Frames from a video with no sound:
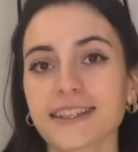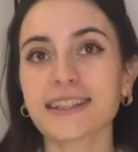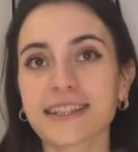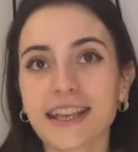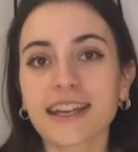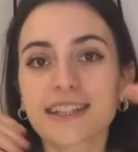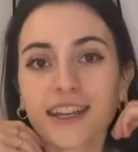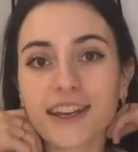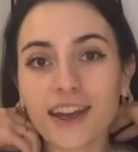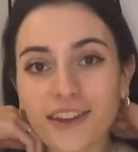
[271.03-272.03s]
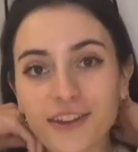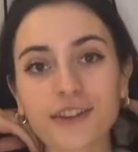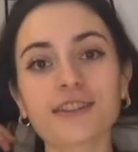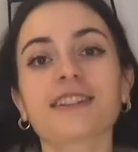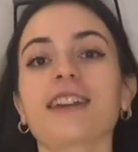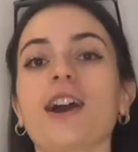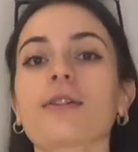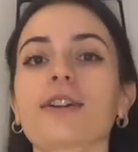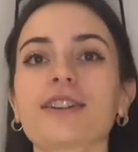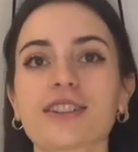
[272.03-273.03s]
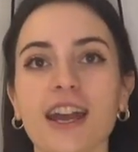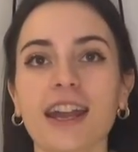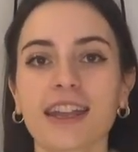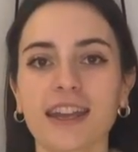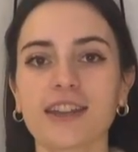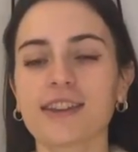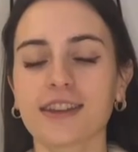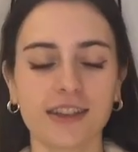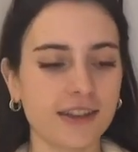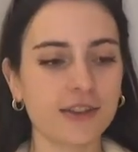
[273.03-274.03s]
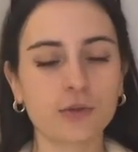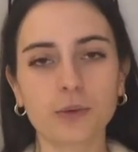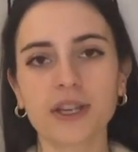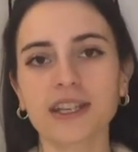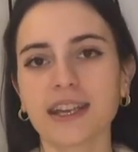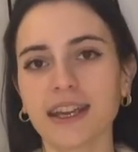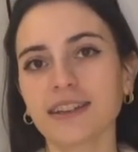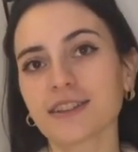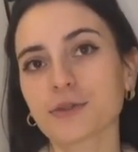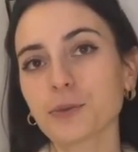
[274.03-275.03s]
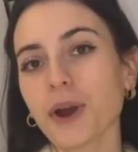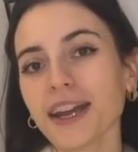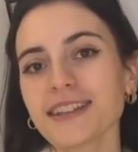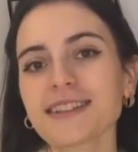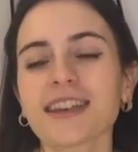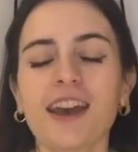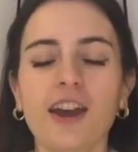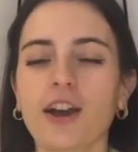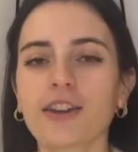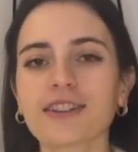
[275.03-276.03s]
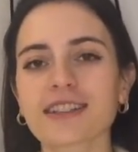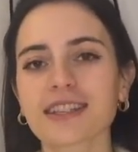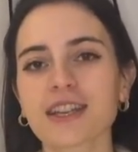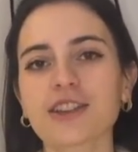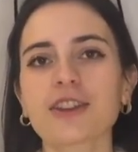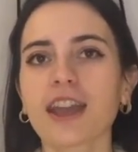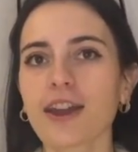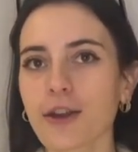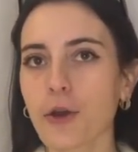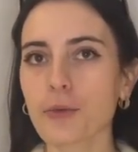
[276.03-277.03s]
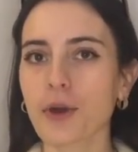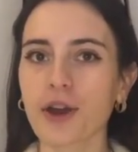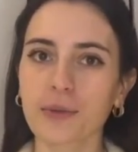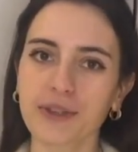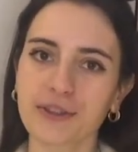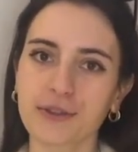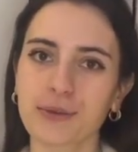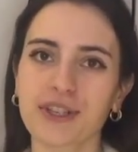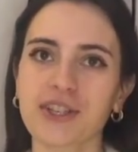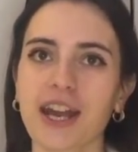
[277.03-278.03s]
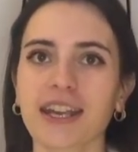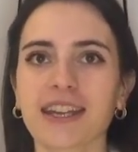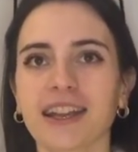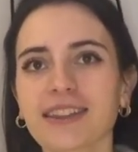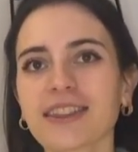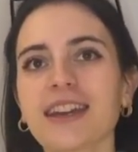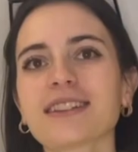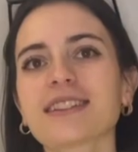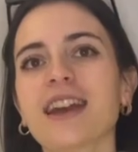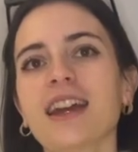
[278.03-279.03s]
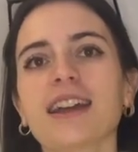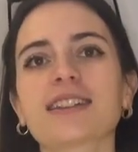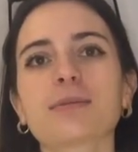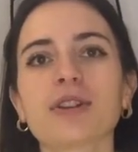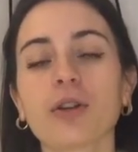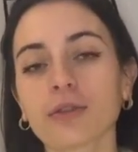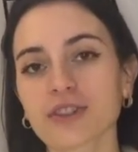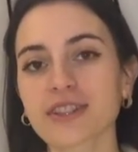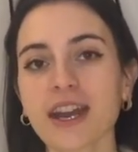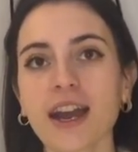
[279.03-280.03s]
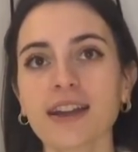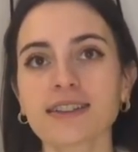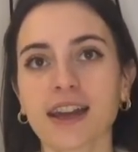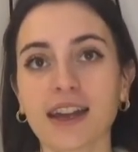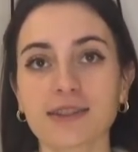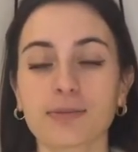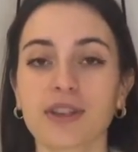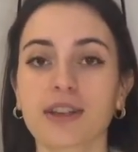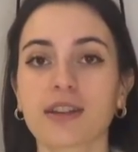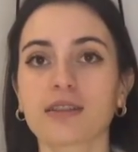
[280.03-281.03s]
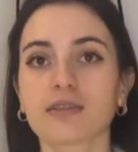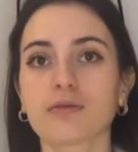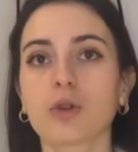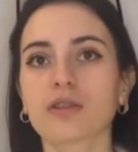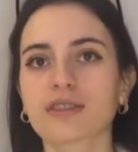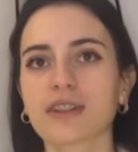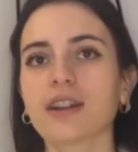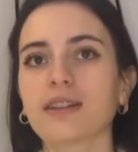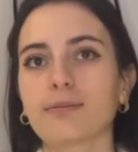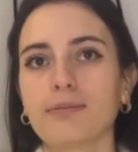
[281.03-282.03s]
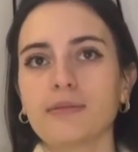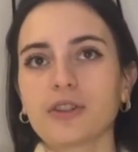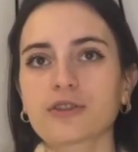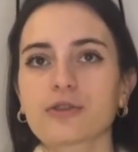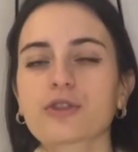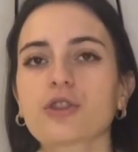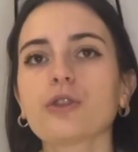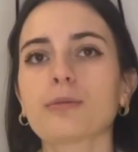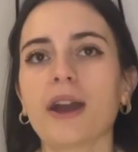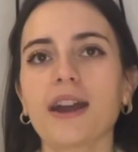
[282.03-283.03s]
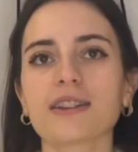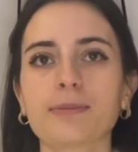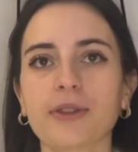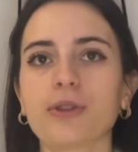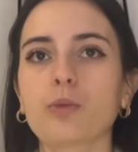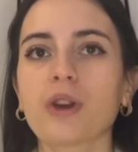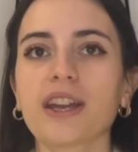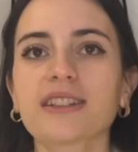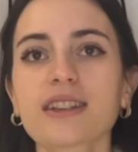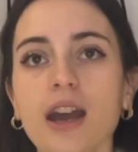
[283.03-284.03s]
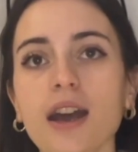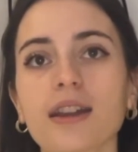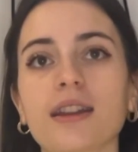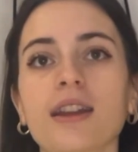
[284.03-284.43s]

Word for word: is yet another Zara jacket in tweed, and it's white. Honestly, you can't go wrong with a tweed jacket like this. It's a bit oversized, it has big, well, it's not, there's no shoulder pads, but the way it's cut,